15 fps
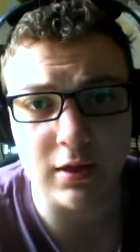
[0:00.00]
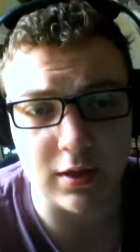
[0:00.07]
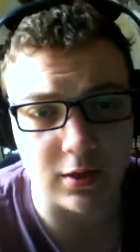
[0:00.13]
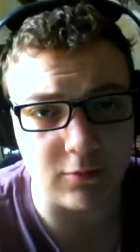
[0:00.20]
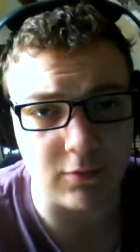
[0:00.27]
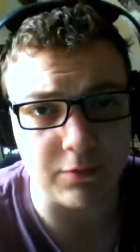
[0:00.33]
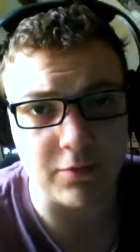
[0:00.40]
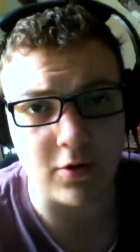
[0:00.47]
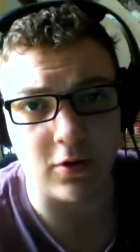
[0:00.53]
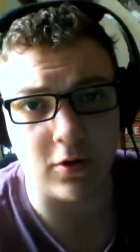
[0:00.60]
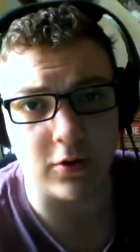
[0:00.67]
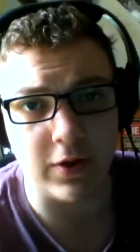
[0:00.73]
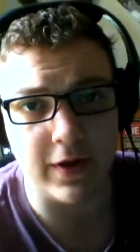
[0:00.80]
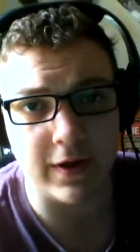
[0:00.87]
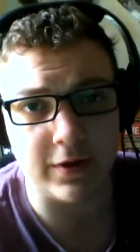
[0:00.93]
Now that we've got
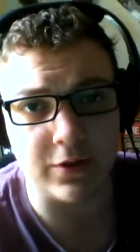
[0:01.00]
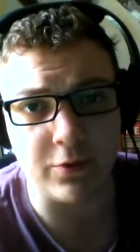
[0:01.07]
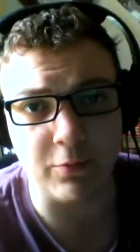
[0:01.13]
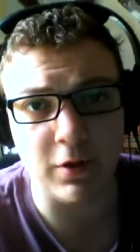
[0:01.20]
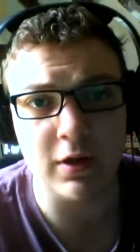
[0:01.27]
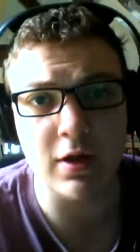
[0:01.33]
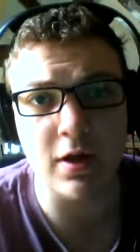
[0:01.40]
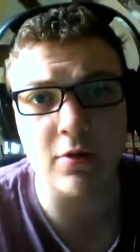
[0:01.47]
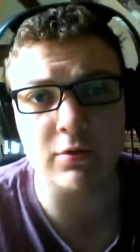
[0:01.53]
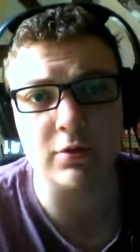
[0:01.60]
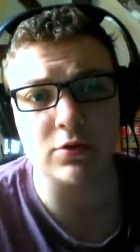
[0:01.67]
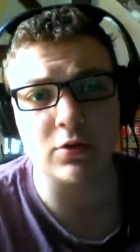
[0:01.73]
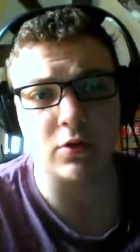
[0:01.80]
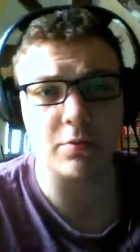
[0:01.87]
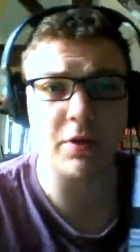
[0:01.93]
all that out of the way, I want to
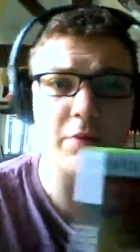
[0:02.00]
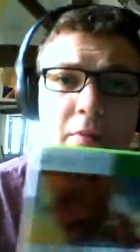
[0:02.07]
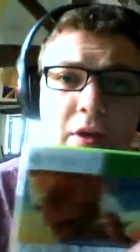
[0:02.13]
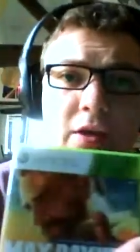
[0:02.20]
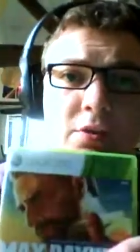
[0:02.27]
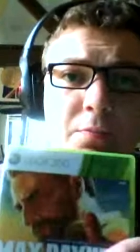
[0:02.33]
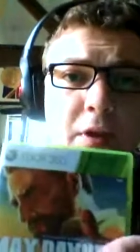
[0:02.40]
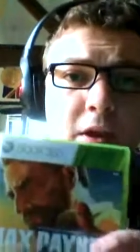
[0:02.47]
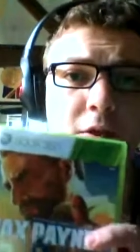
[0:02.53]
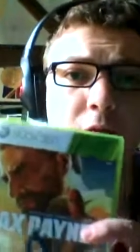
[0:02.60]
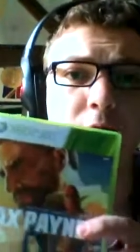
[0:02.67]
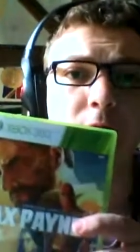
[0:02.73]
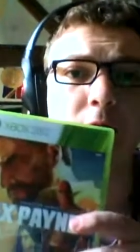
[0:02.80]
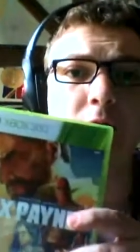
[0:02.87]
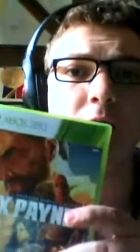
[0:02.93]
talk about Max Payne
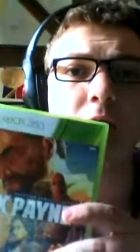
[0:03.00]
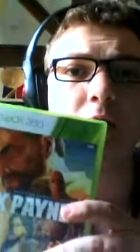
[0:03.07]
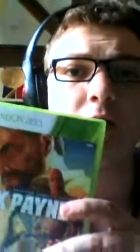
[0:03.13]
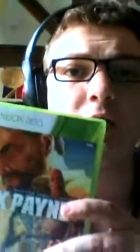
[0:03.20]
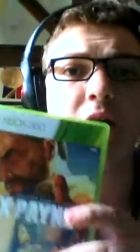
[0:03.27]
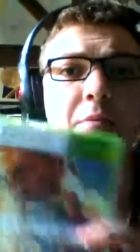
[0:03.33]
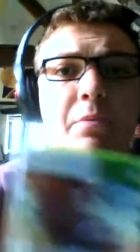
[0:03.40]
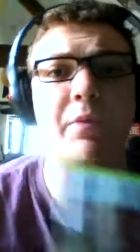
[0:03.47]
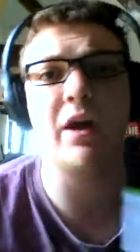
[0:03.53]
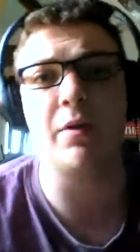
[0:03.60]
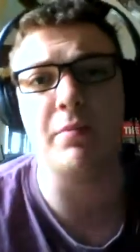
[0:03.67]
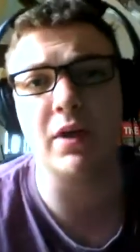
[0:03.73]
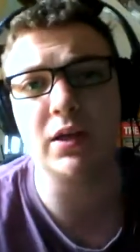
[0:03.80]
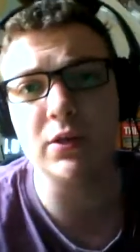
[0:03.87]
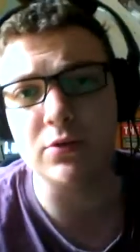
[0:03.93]
three, a game about a
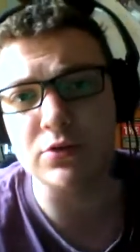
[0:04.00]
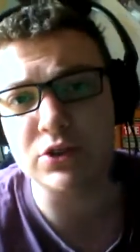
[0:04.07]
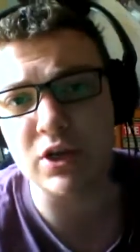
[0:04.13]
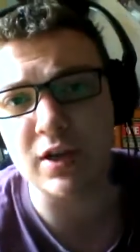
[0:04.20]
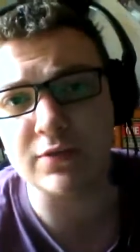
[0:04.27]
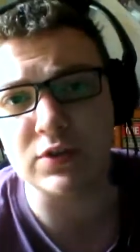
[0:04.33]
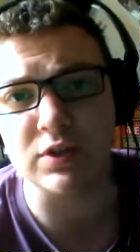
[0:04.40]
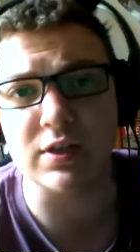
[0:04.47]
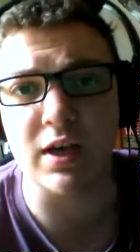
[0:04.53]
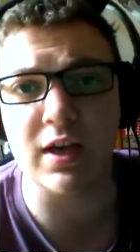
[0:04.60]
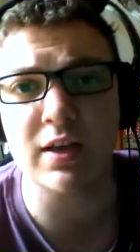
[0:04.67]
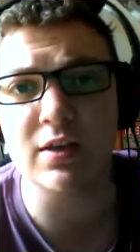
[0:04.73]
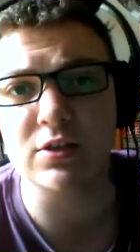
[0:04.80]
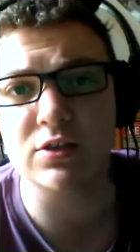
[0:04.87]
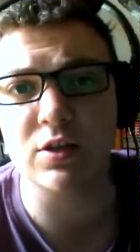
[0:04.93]
man who shaves his
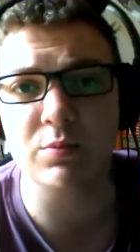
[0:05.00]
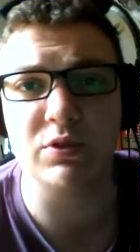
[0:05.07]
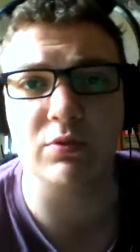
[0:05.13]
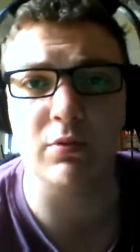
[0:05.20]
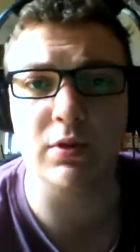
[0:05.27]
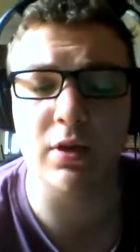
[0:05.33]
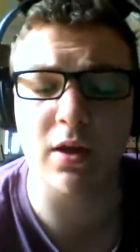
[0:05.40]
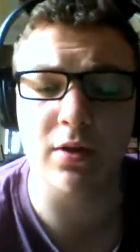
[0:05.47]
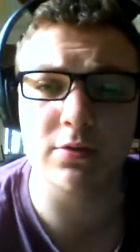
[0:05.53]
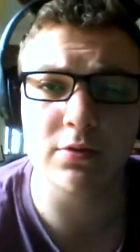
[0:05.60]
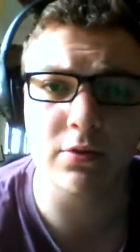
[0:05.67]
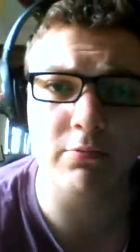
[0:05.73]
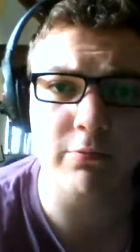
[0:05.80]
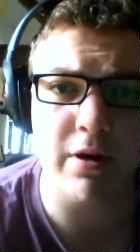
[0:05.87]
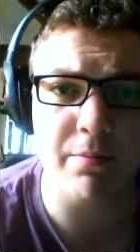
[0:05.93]
head and subsequently goes
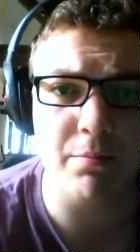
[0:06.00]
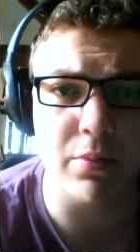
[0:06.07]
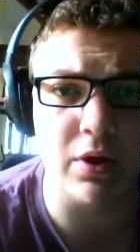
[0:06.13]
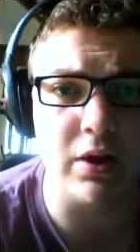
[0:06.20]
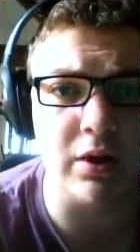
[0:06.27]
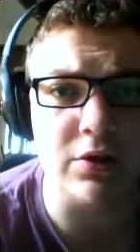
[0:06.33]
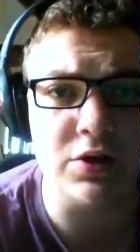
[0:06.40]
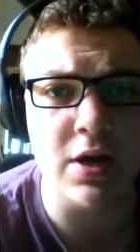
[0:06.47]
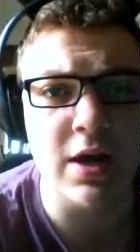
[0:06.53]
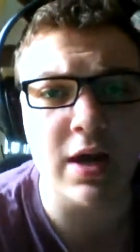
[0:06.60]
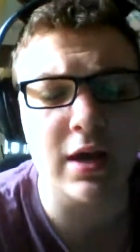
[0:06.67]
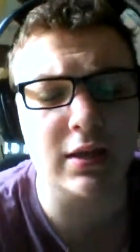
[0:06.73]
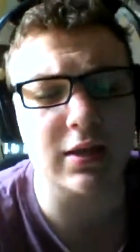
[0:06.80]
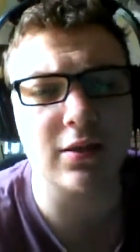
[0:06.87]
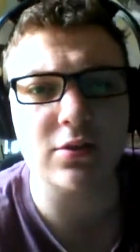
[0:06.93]
on a rampage.
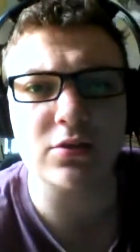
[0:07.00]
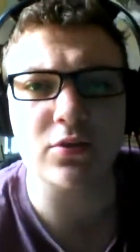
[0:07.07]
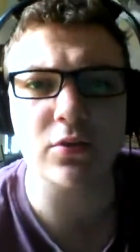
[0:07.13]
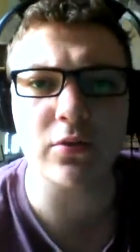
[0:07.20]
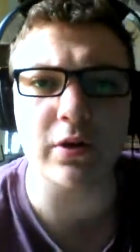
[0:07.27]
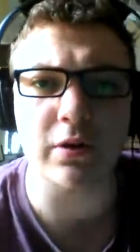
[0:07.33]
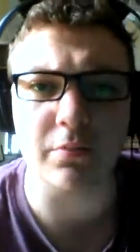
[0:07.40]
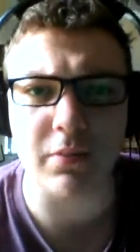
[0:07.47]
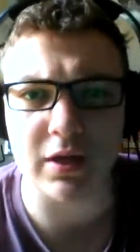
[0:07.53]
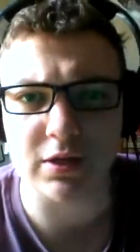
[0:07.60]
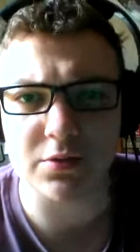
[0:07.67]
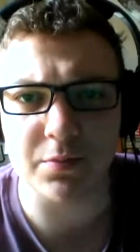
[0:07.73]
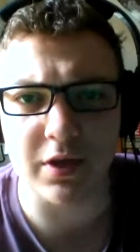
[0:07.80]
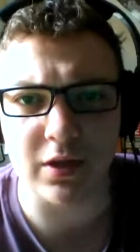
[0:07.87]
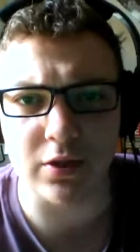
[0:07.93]
Now the story in
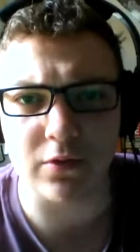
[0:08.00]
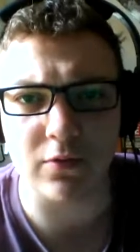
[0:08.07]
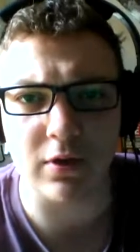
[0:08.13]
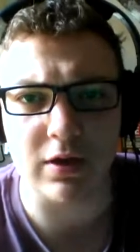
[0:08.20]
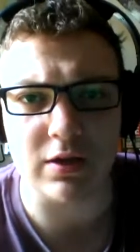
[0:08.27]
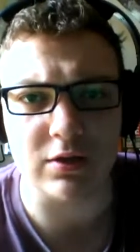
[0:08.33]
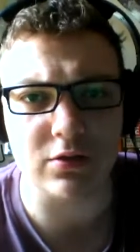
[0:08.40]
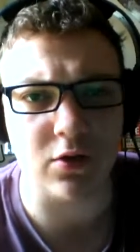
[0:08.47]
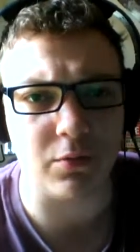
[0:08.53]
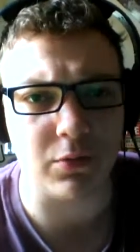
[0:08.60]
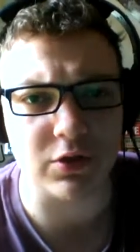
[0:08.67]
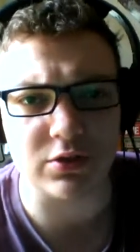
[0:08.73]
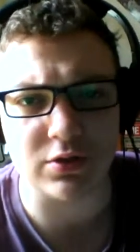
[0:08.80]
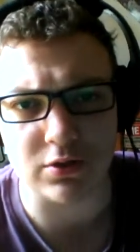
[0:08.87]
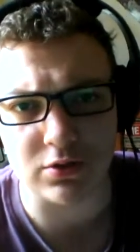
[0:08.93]
Max Payne three is not
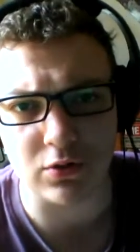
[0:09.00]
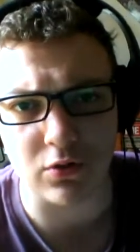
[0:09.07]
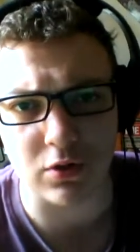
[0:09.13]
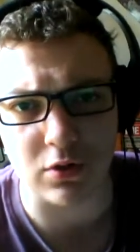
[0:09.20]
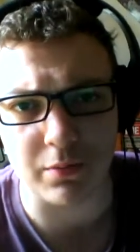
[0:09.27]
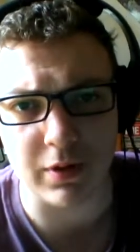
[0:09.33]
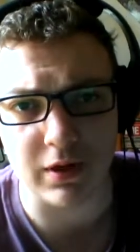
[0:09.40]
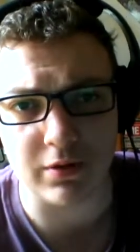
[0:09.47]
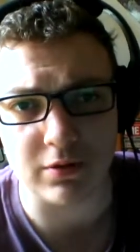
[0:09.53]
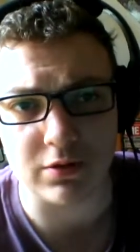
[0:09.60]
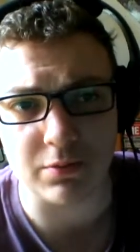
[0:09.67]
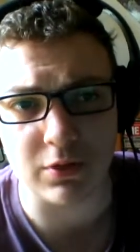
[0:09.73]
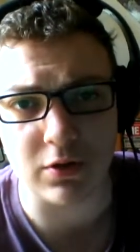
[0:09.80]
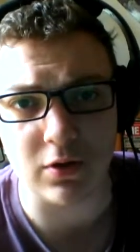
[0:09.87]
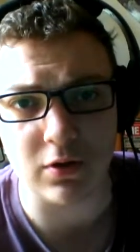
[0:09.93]
much to talk about,
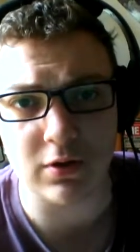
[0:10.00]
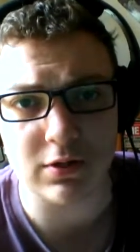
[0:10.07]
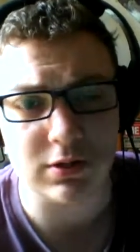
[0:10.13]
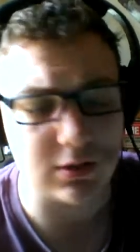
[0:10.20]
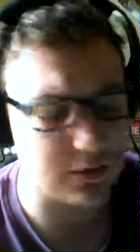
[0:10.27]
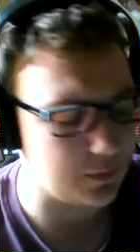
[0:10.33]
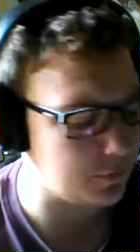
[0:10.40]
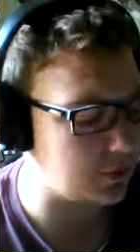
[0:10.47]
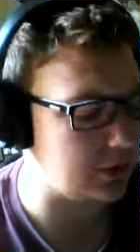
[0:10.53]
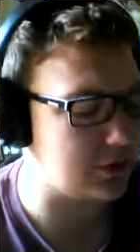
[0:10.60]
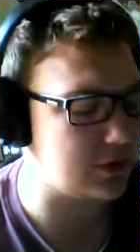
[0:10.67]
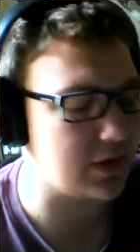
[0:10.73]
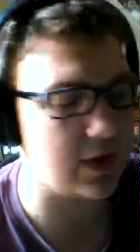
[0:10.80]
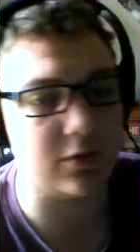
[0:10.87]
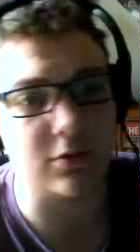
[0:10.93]
to be honest. It's a pretty
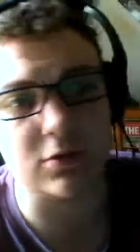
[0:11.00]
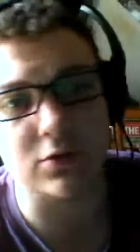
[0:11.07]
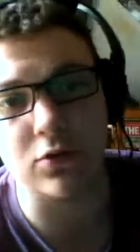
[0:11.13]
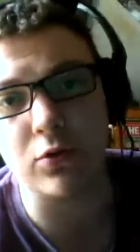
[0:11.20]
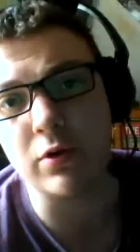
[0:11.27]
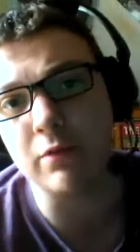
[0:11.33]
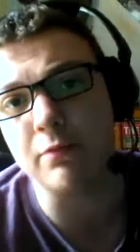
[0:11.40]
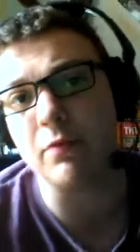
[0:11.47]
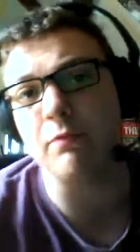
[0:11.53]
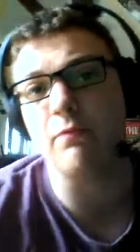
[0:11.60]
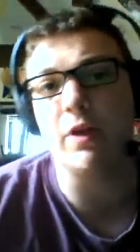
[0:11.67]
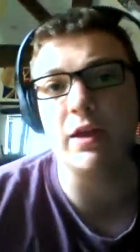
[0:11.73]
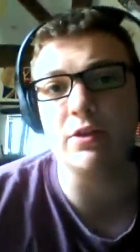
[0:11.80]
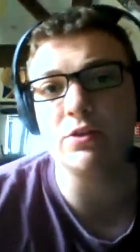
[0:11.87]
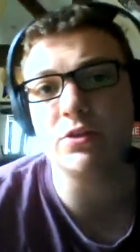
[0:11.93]
standard story of
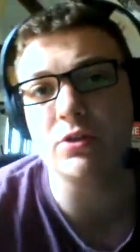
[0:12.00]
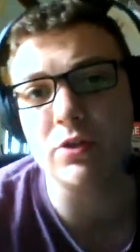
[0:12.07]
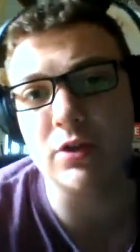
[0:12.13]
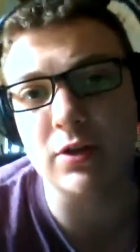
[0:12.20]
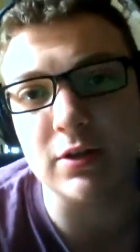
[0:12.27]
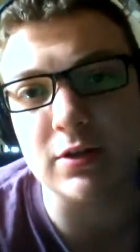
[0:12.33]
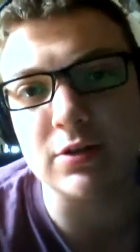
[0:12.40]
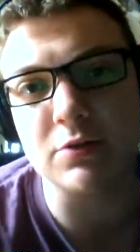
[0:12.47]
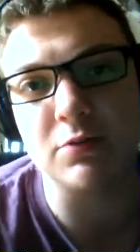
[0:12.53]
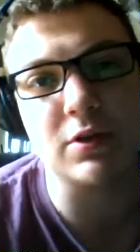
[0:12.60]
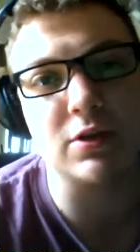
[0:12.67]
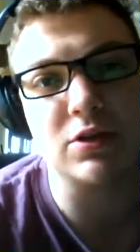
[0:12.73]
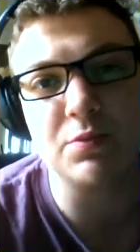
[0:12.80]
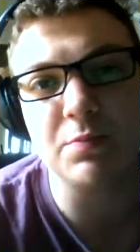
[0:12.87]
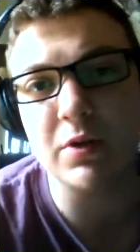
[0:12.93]
revenge turned into a
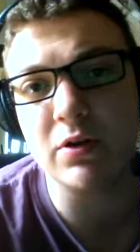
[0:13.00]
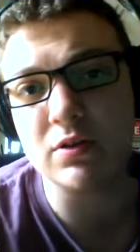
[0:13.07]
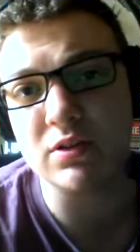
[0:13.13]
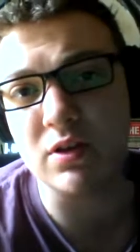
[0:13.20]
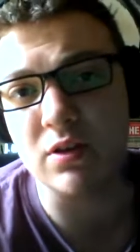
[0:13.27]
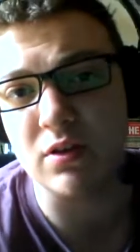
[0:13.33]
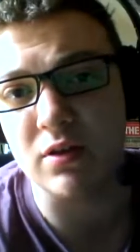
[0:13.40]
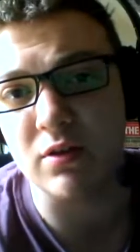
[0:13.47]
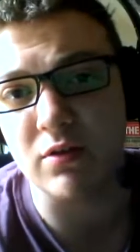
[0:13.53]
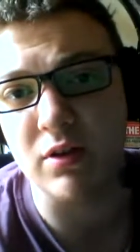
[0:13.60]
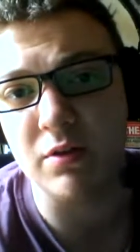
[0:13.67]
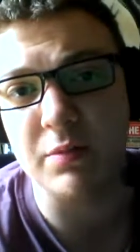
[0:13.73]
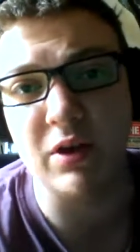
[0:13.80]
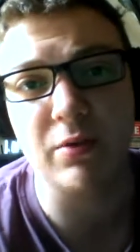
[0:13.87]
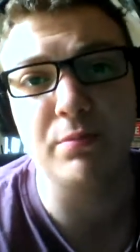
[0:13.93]
conspiracy theory
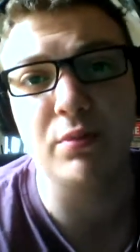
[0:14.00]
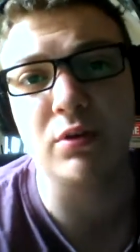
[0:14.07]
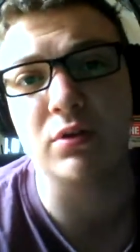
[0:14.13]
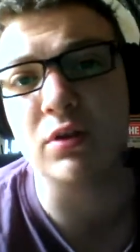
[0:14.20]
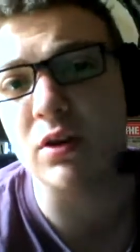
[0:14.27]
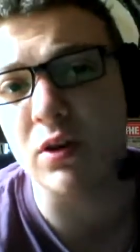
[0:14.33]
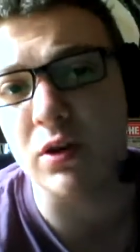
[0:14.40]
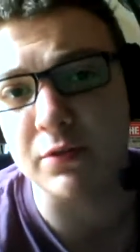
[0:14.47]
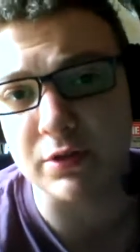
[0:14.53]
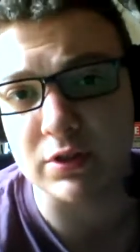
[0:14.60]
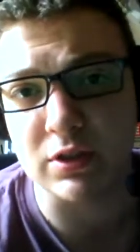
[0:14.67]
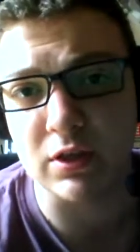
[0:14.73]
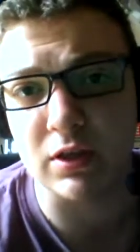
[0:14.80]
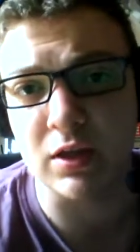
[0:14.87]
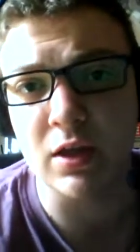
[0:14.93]
about body
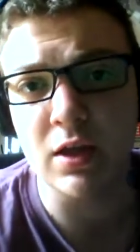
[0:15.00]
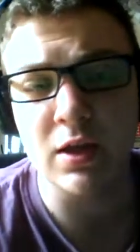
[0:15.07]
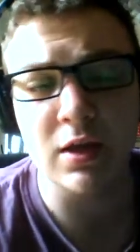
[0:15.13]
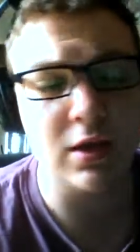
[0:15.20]
harvesting.